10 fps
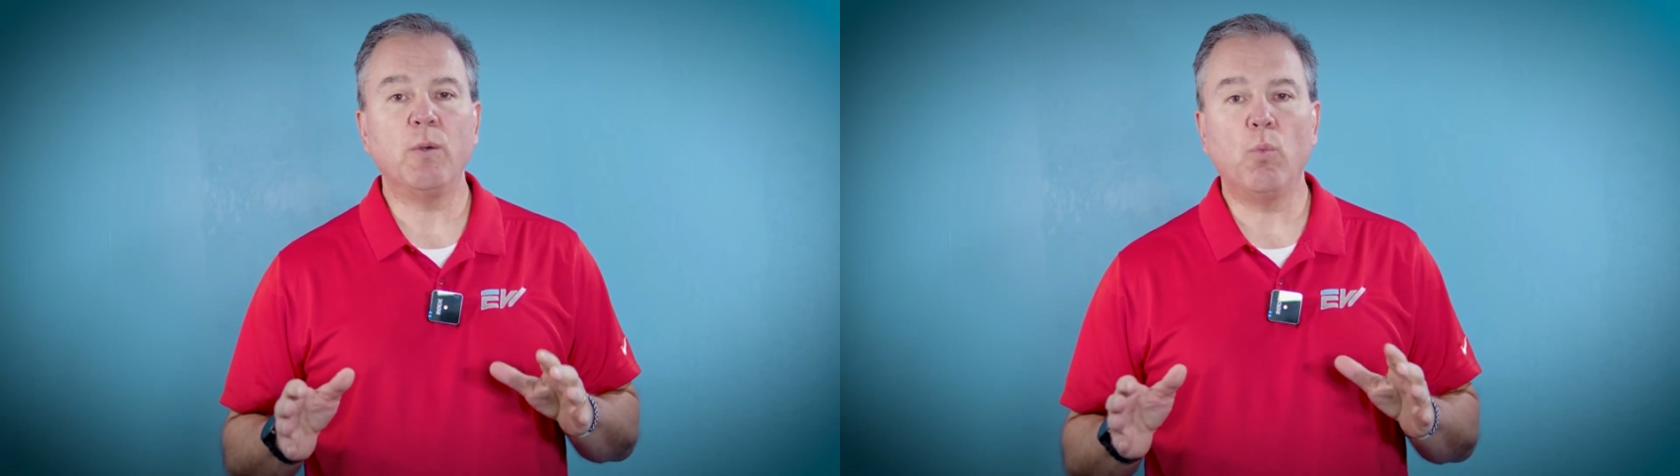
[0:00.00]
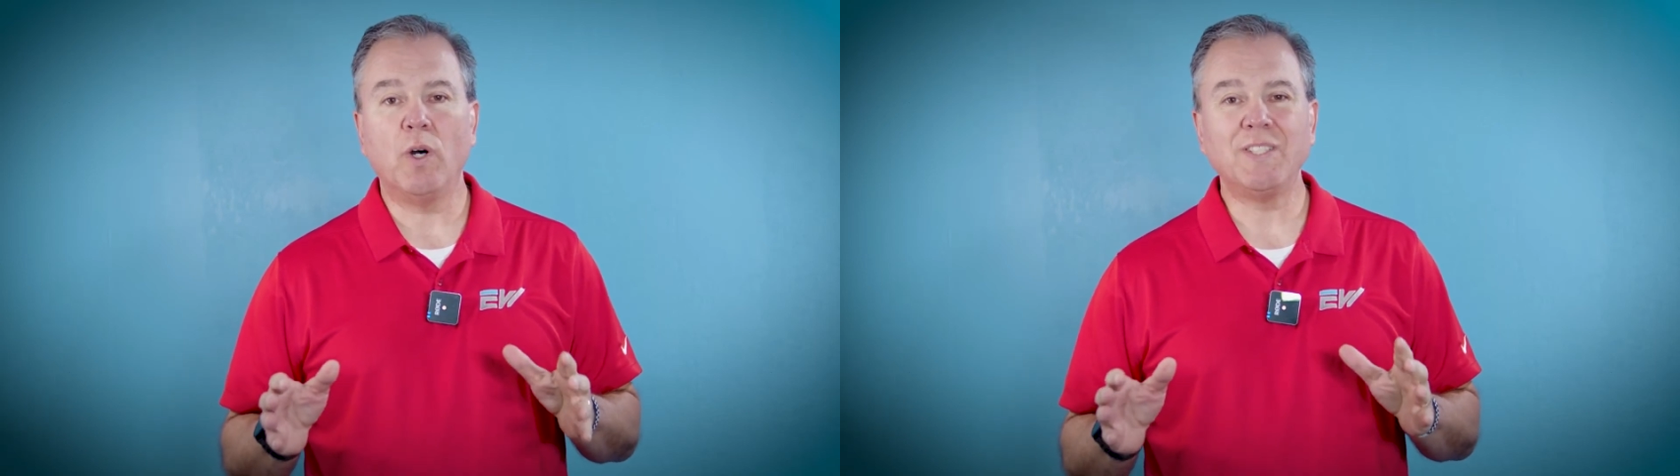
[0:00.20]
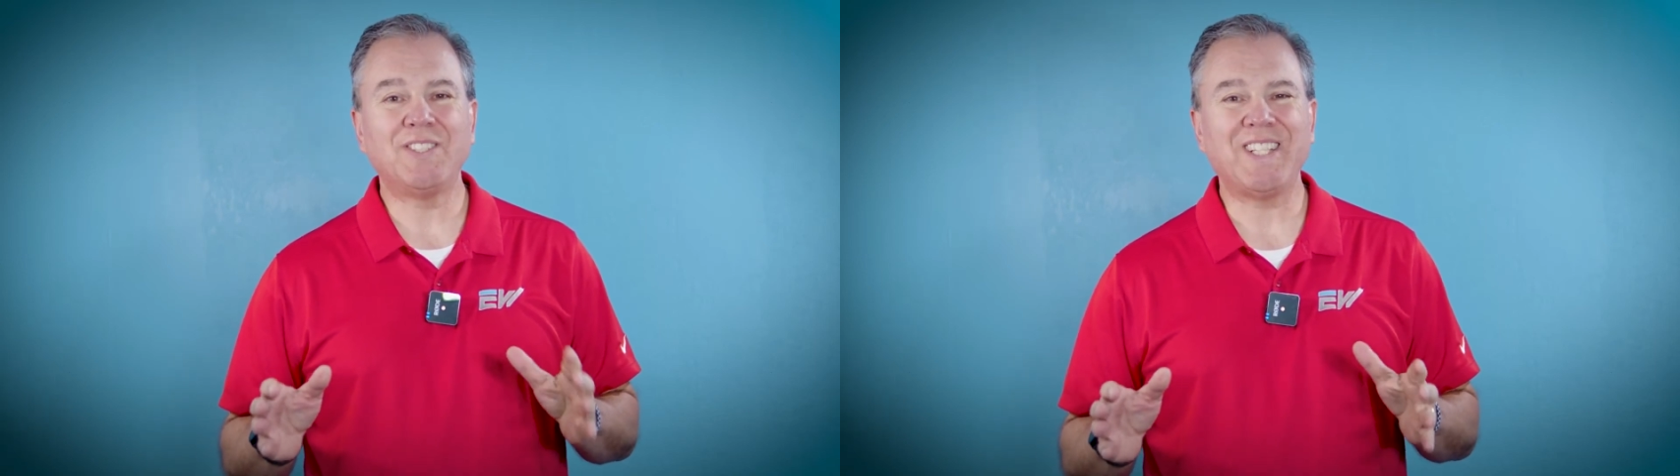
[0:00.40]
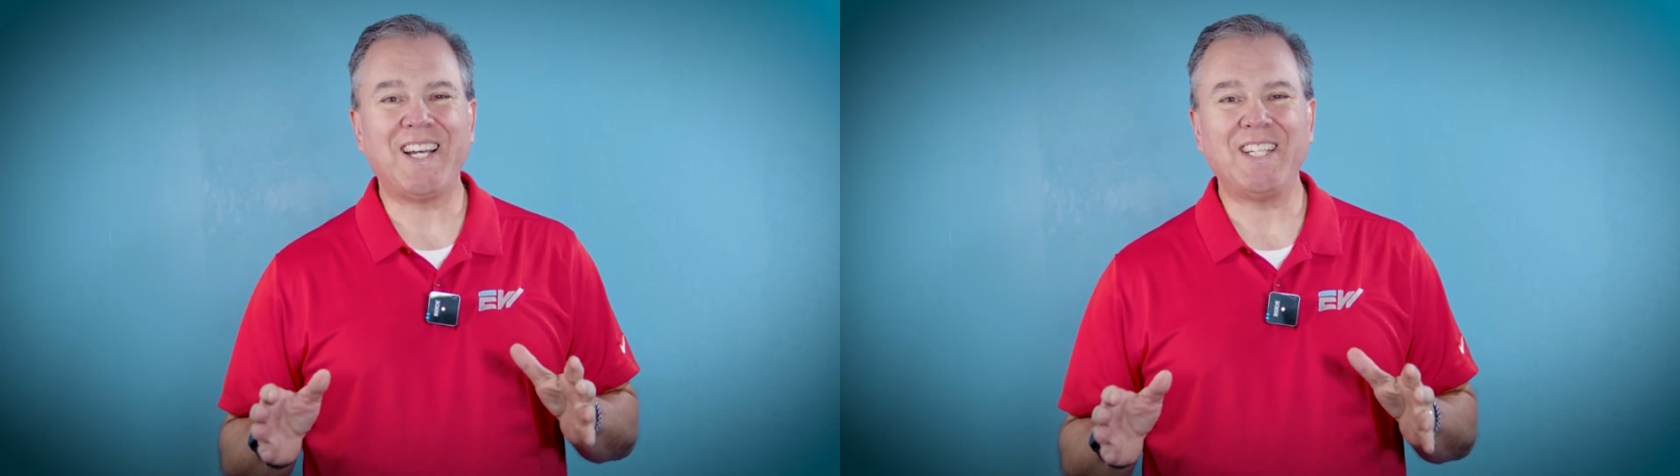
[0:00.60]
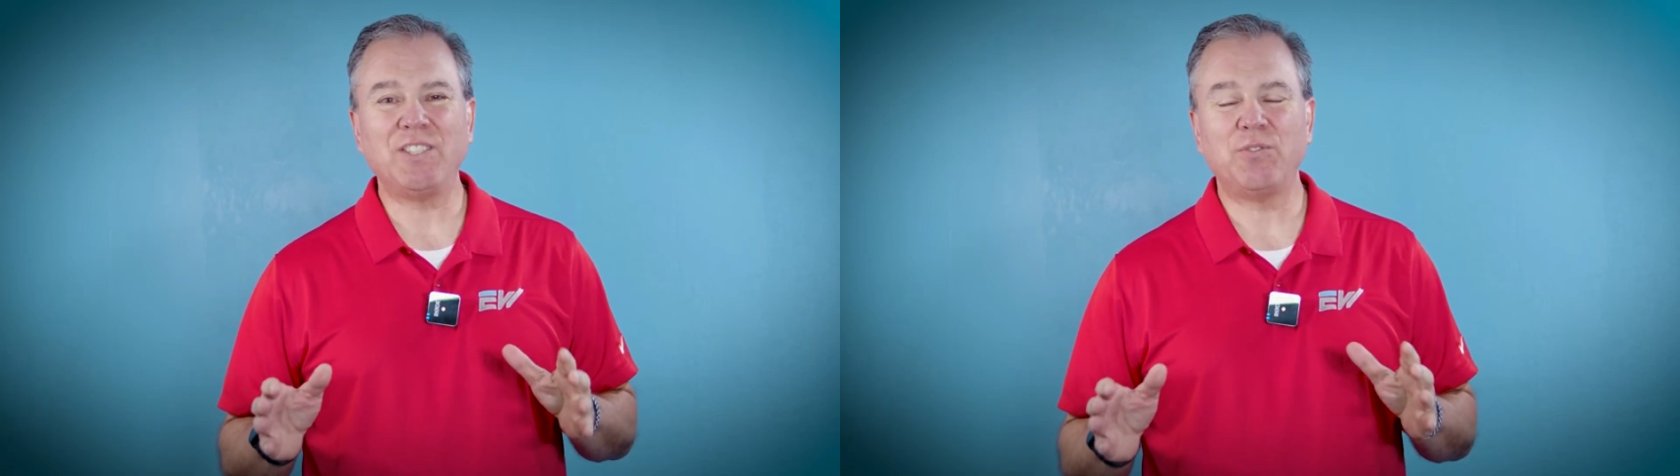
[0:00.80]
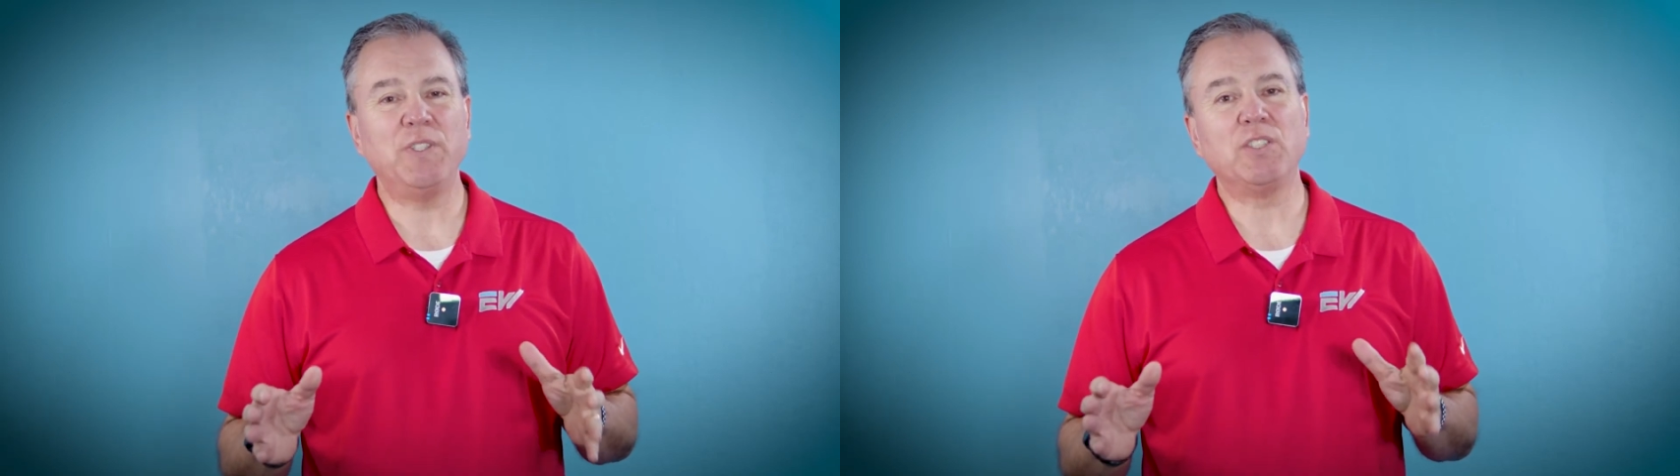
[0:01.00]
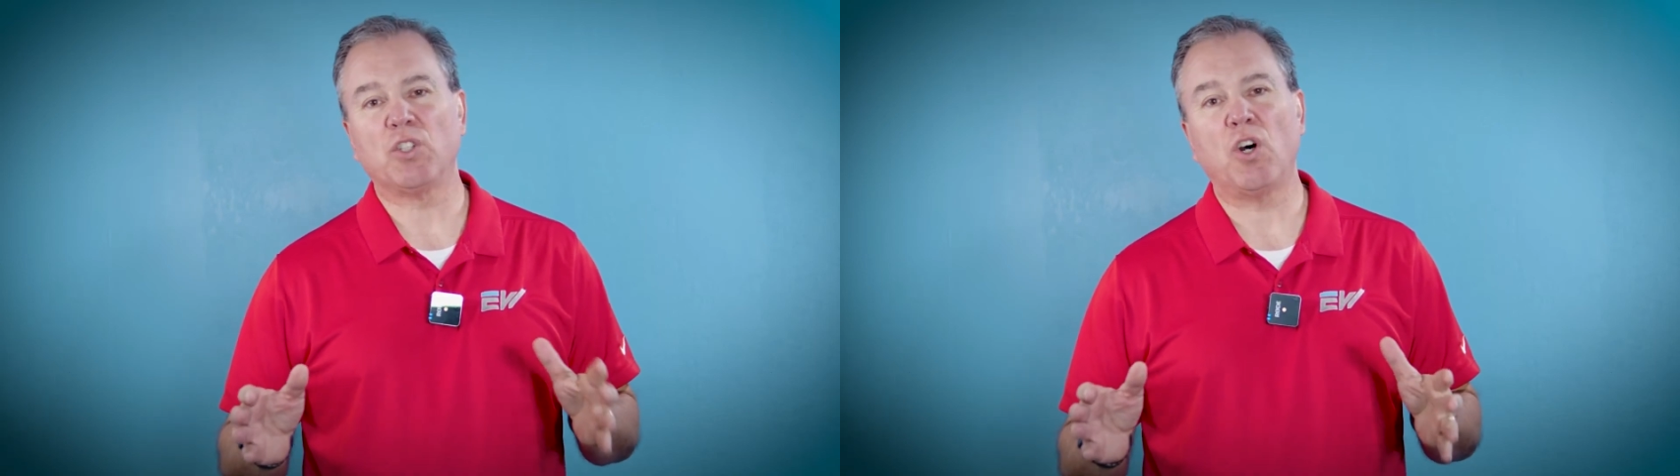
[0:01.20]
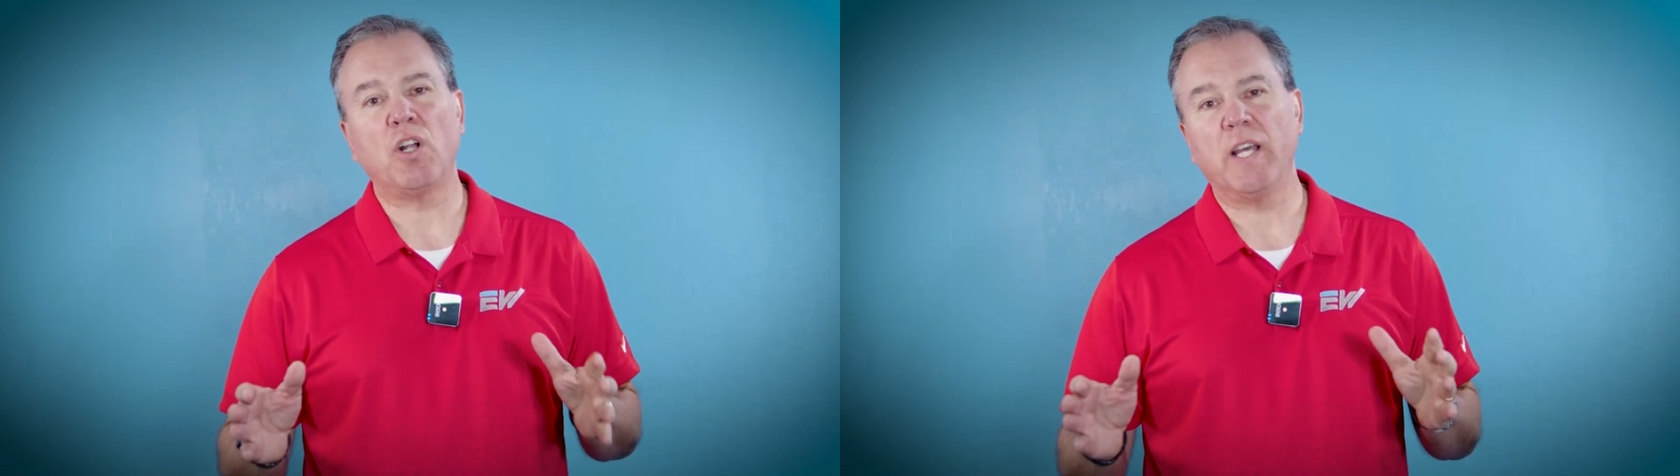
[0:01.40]

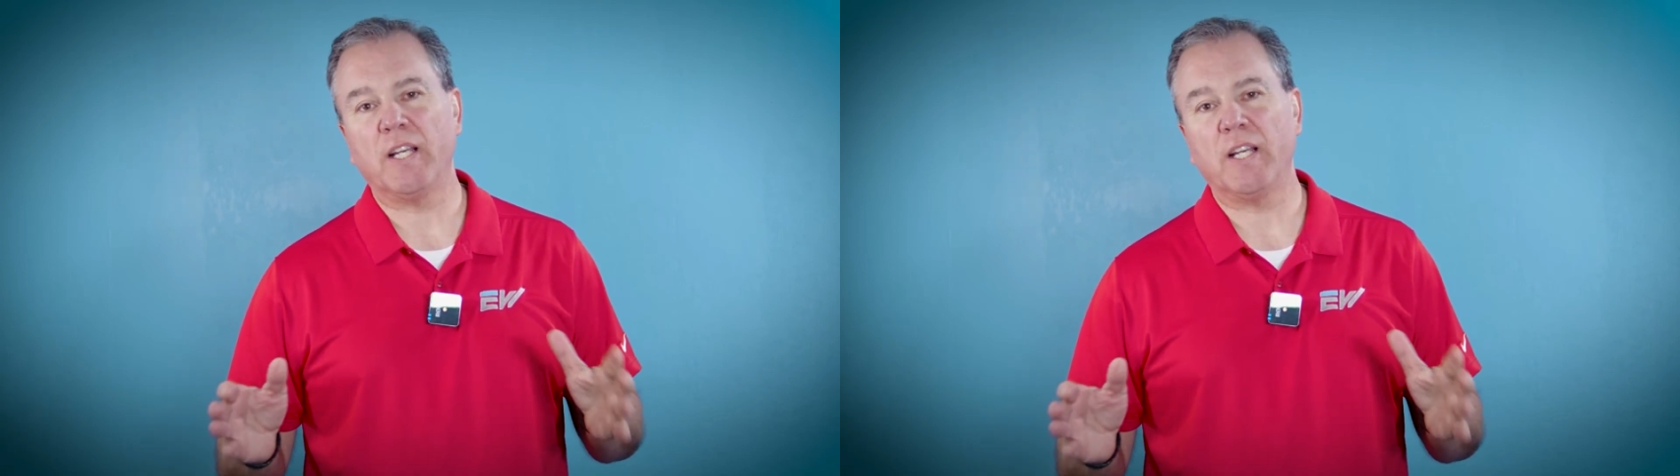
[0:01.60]
one-size-fits-all